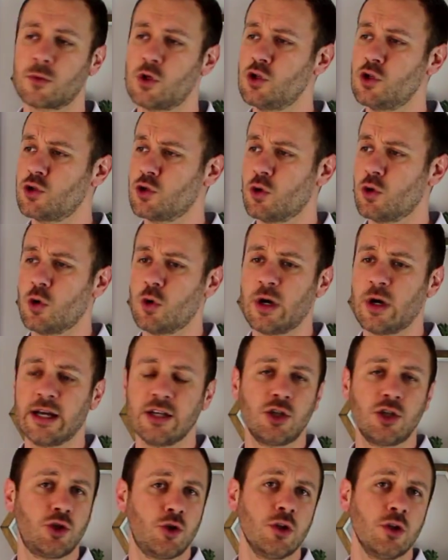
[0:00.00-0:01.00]
So
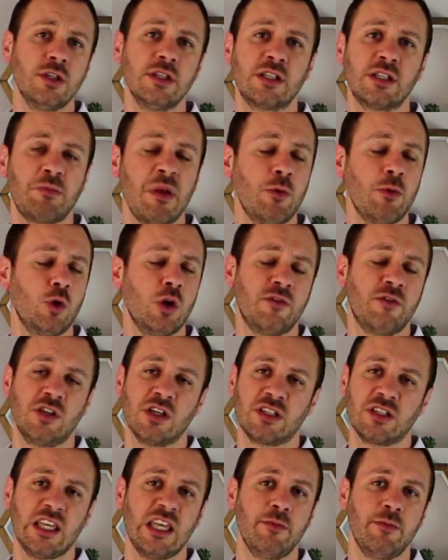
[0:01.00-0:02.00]
students, people who have
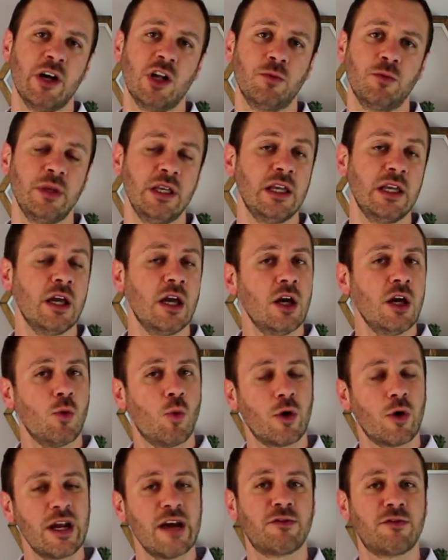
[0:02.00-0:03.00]
just emailed me,
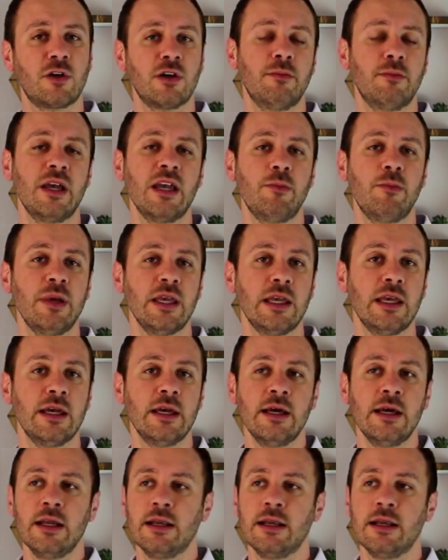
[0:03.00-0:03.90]
whatever it may be.